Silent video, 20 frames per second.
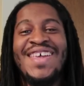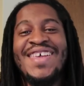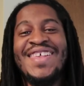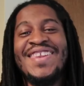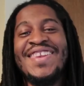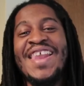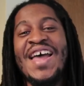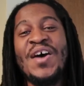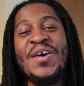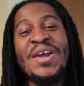
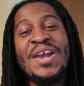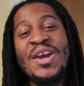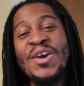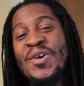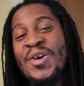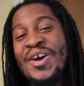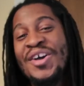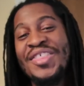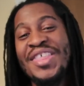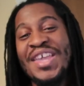Now here
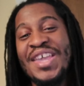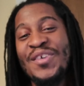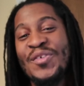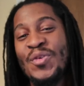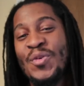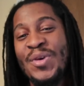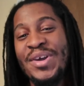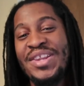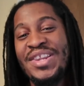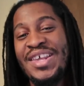are the
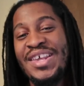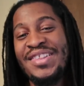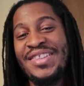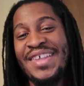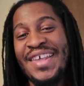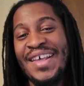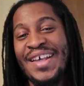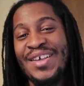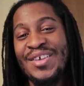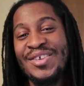giveaway
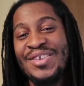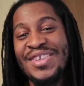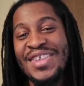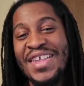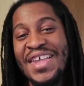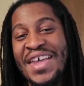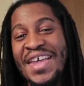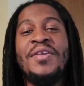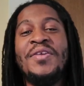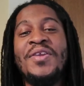details.
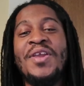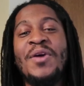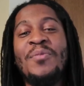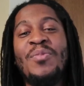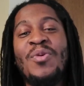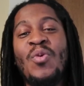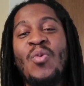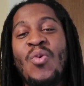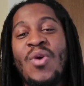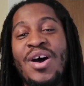
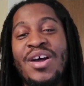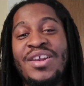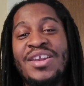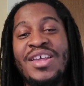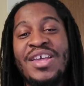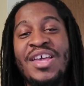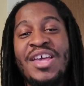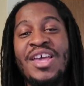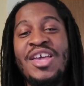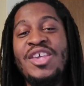Number one,
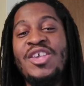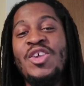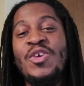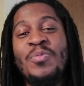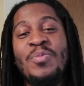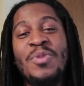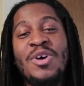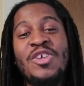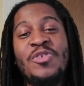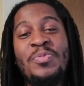you
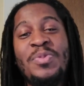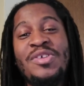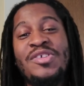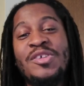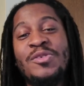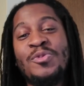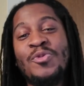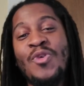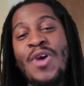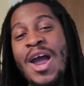must be
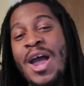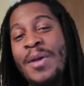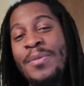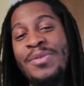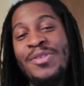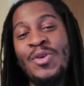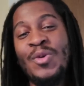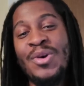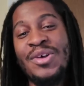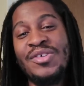subscribed
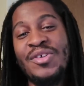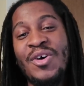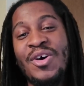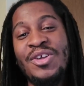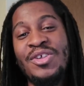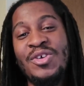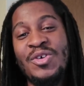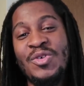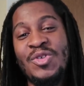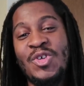to us
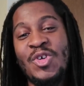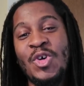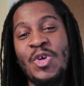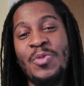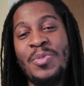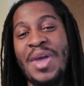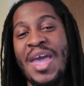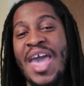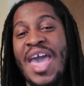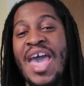on
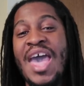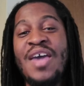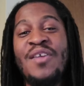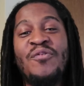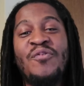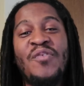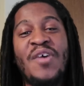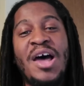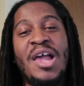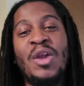YouTube and
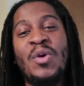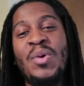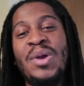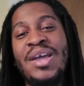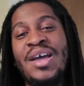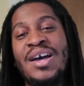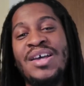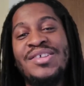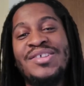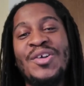
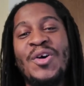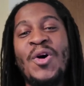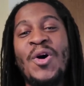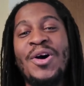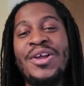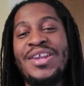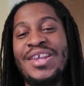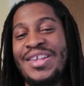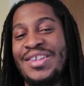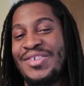following us
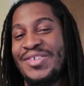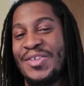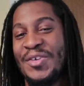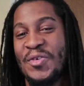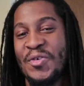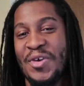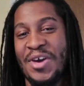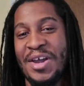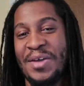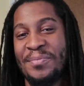on
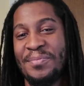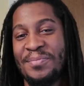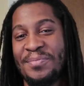Instagram.